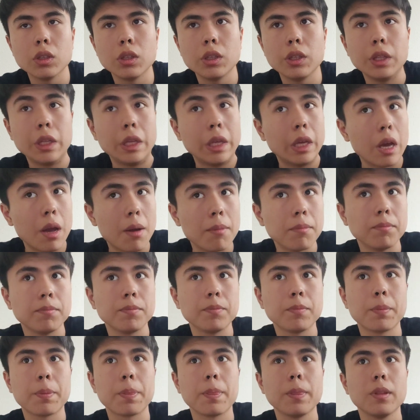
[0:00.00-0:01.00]
yeah,
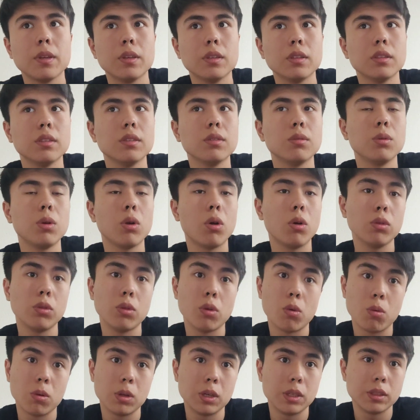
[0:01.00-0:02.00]
we all
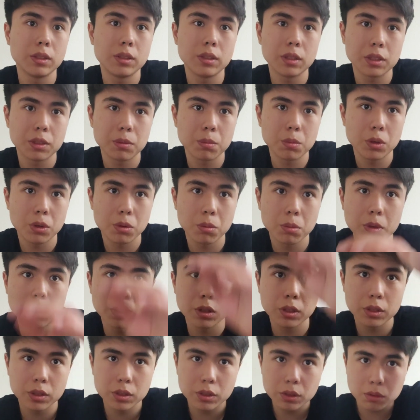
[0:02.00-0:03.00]
know what this
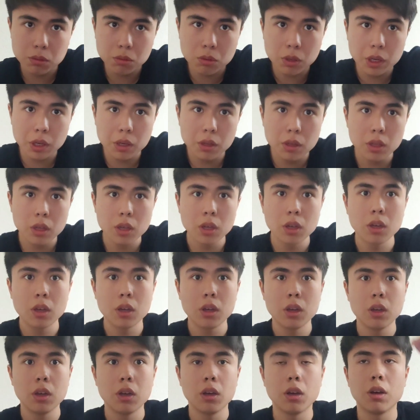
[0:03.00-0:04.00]
experiment is, right?
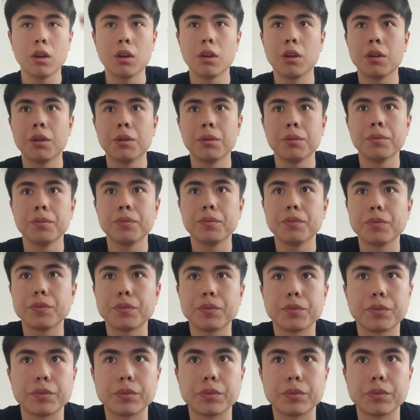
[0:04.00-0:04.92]
Um,